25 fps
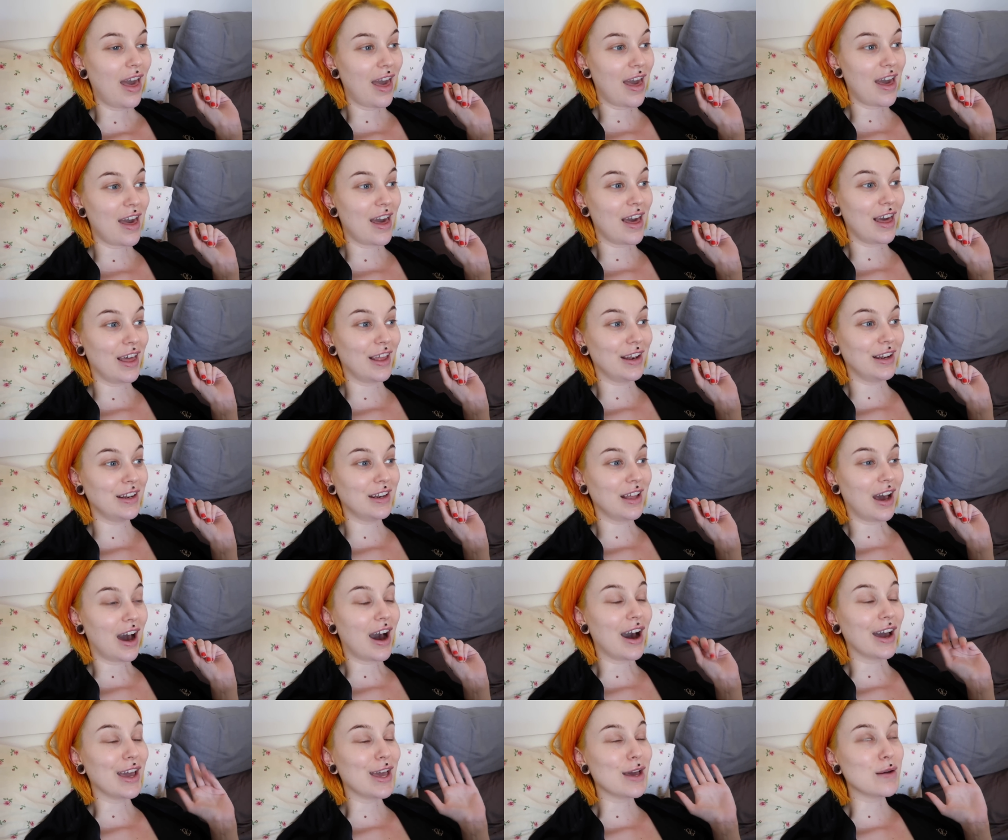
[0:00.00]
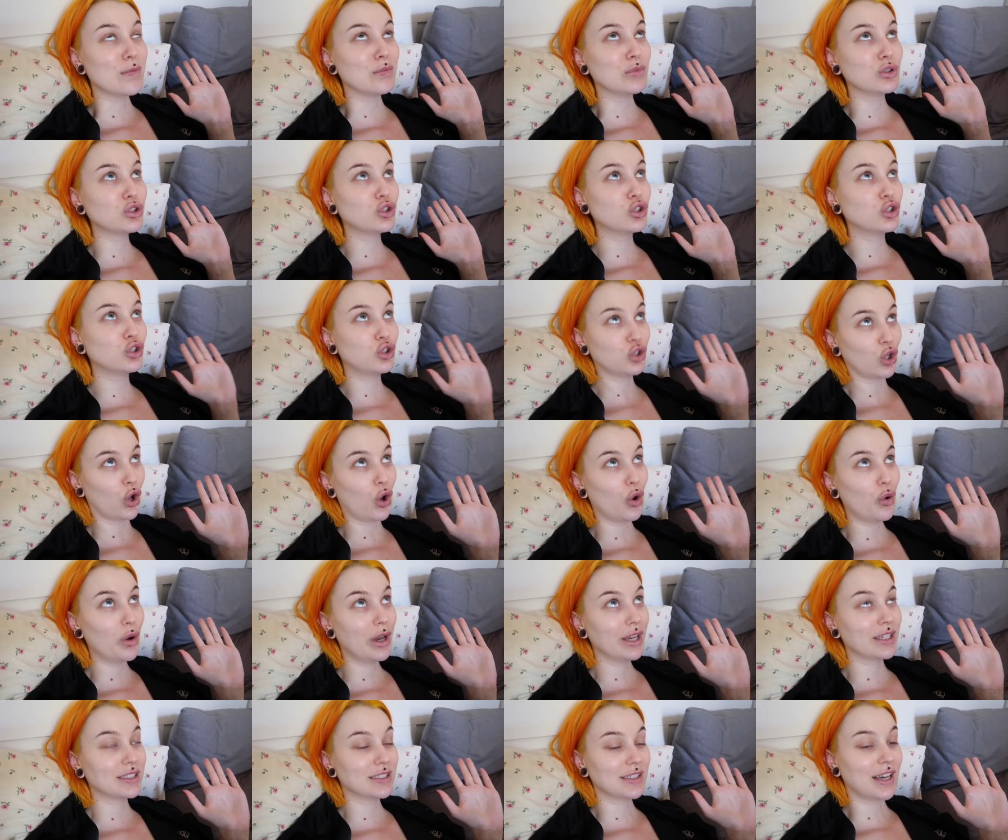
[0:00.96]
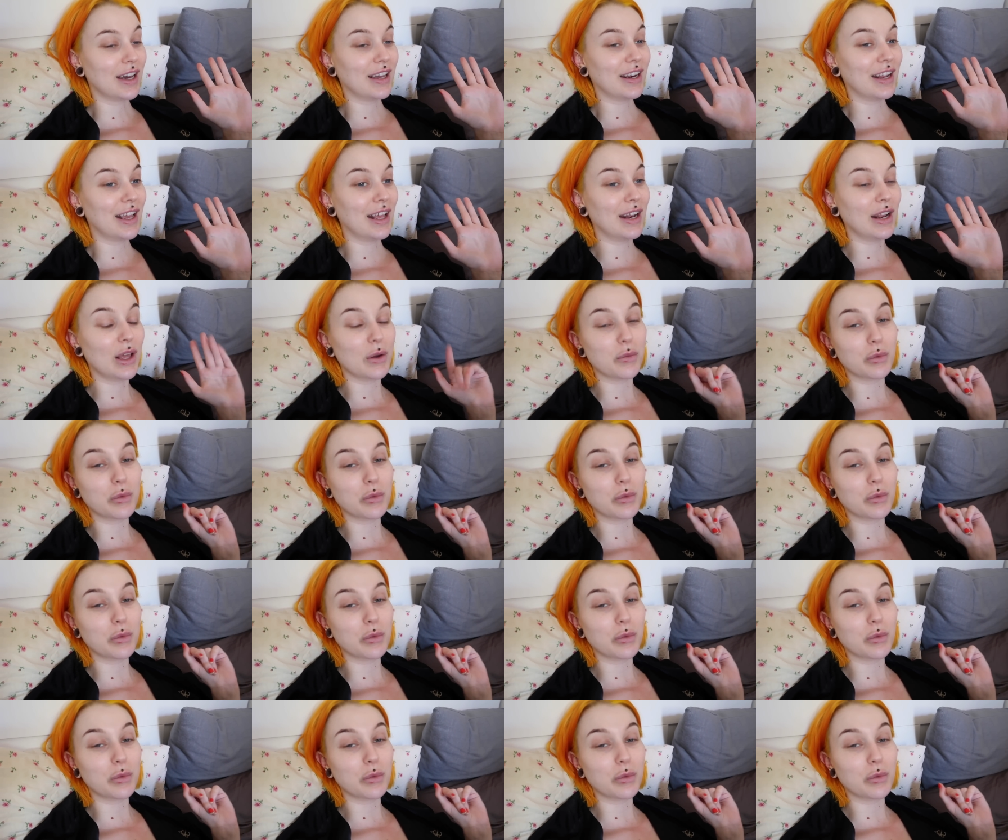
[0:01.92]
and I am so excited,